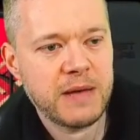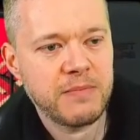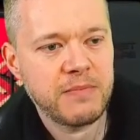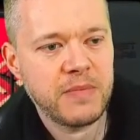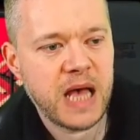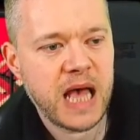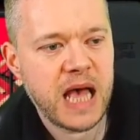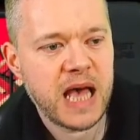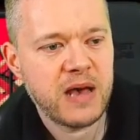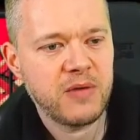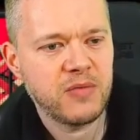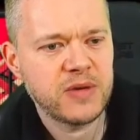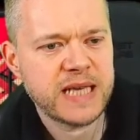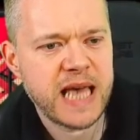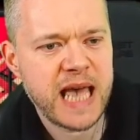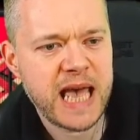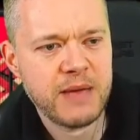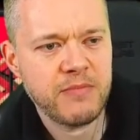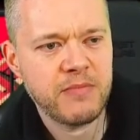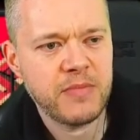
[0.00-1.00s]
It was
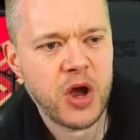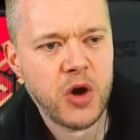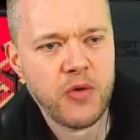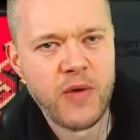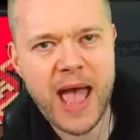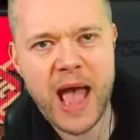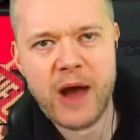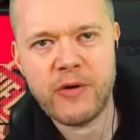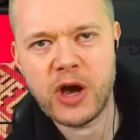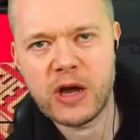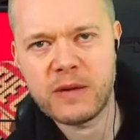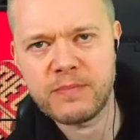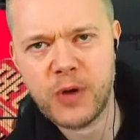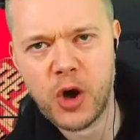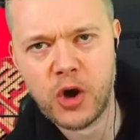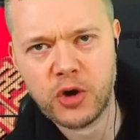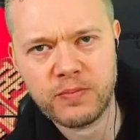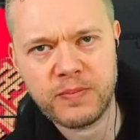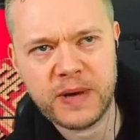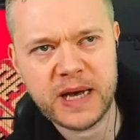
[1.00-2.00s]
him, Herrera and
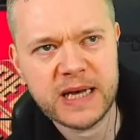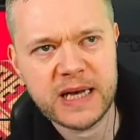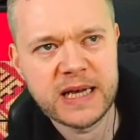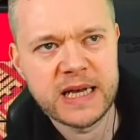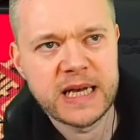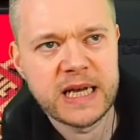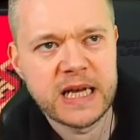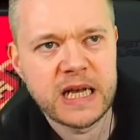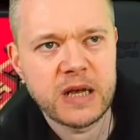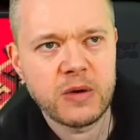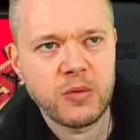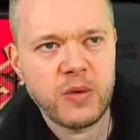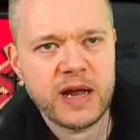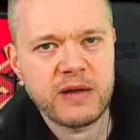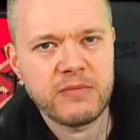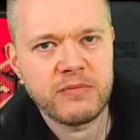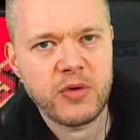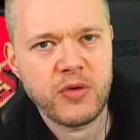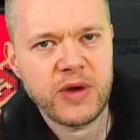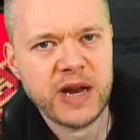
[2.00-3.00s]
Pogba when
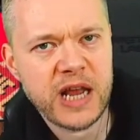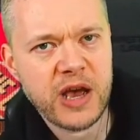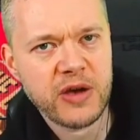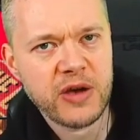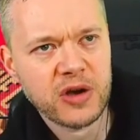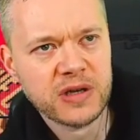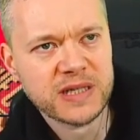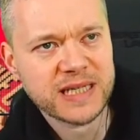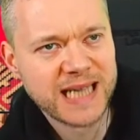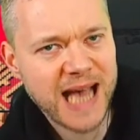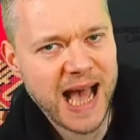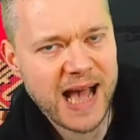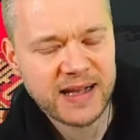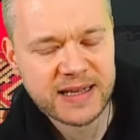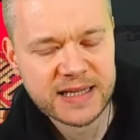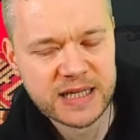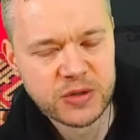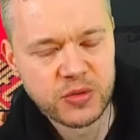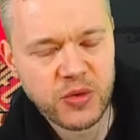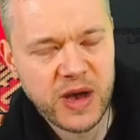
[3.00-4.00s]
Mourinho got sacked
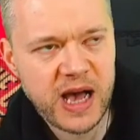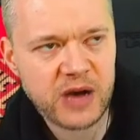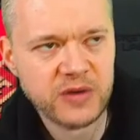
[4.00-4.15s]
as well.